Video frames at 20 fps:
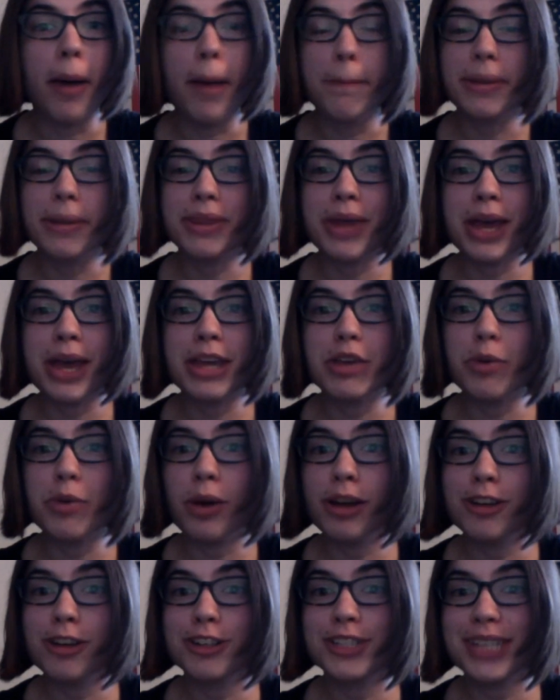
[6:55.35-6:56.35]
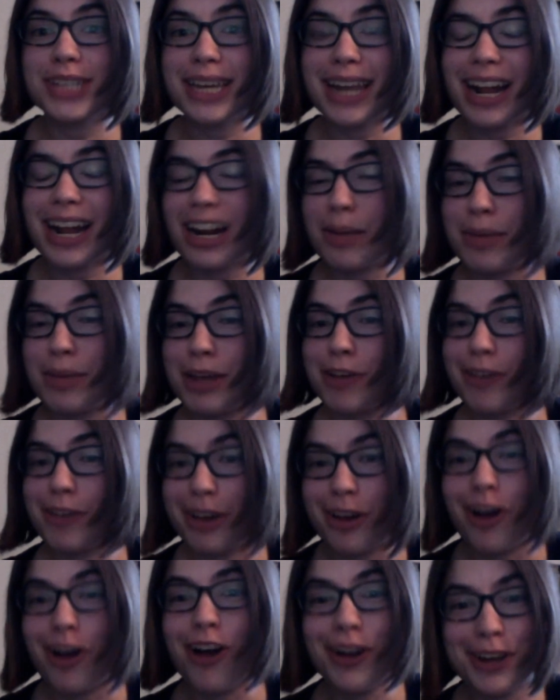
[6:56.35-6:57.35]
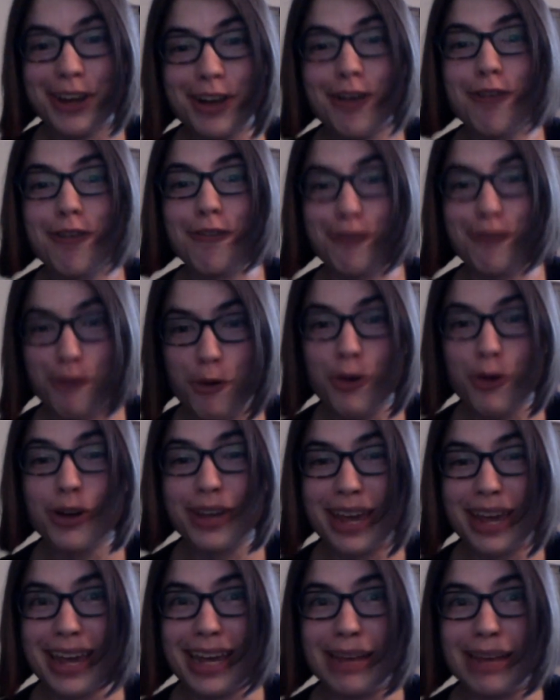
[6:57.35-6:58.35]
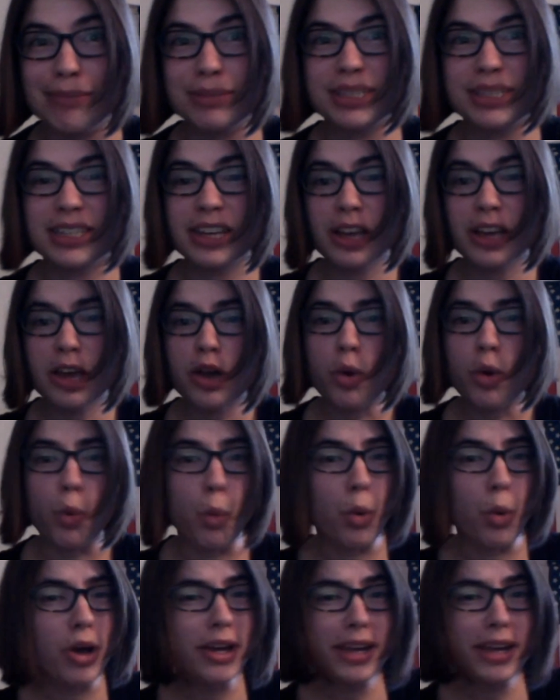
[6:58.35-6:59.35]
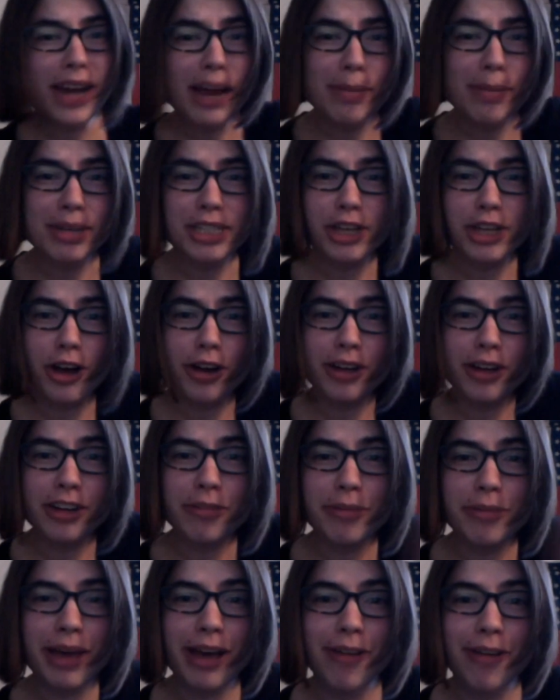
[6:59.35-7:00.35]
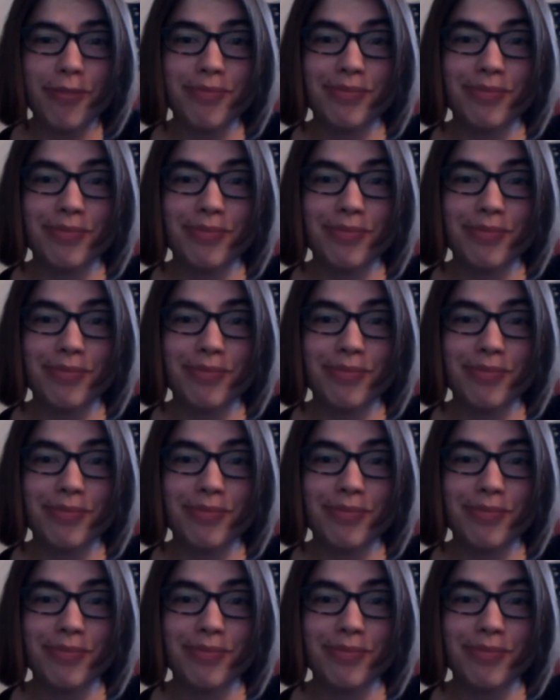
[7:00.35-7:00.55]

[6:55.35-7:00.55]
but that you understand how to make great audio for games. What could I be talking about?